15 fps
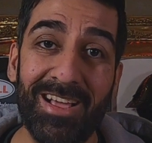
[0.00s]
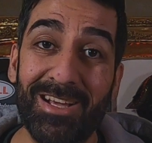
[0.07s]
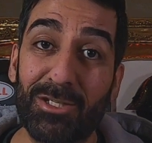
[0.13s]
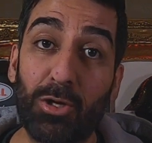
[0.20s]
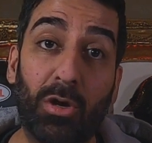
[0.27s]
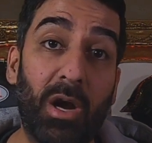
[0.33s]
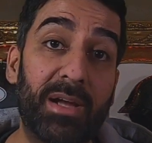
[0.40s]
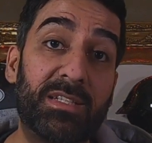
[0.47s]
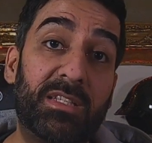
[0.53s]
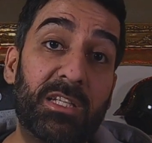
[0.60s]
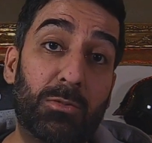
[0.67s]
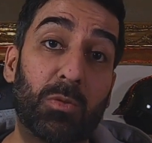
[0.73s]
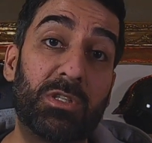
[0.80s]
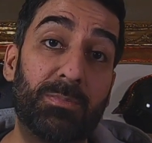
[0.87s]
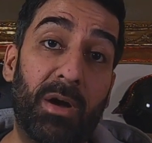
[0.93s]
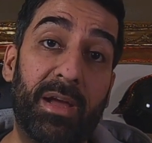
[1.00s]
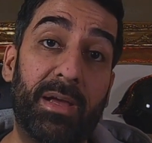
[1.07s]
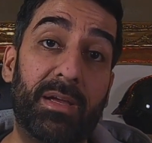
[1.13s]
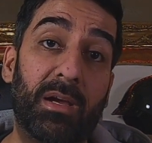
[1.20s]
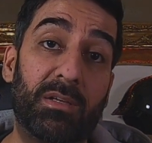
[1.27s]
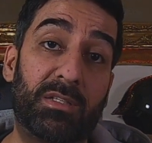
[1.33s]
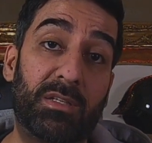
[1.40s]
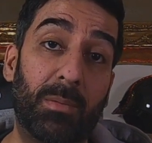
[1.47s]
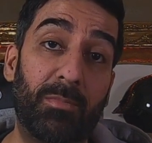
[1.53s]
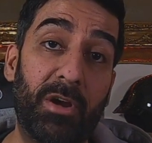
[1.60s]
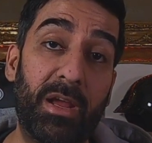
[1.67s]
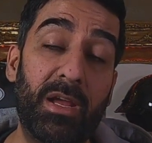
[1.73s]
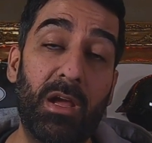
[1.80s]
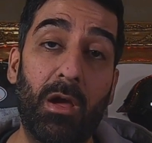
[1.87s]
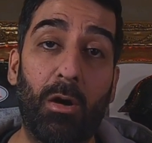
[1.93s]
So guys, this was my
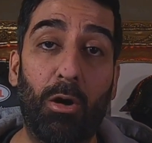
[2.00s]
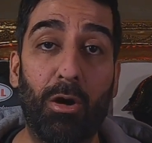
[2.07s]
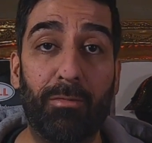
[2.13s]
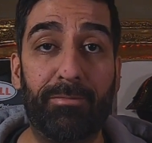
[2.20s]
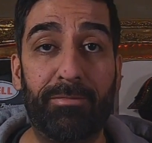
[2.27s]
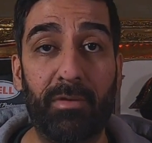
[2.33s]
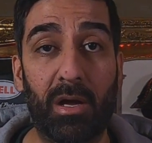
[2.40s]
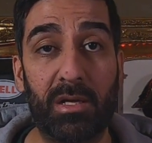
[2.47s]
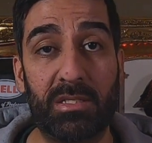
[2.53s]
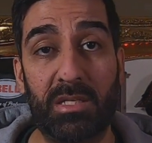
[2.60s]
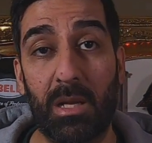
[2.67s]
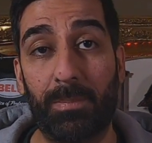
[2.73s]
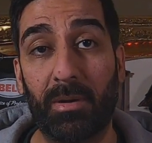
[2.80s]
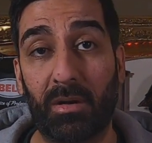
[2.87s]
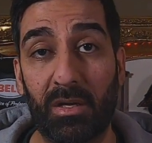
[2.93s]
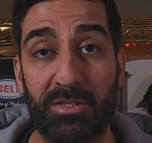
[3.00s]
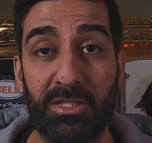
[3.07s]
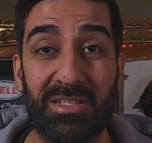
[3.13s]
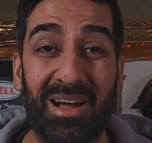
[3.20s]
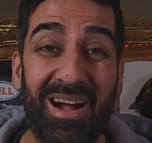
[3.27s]
summary of slipper clutches.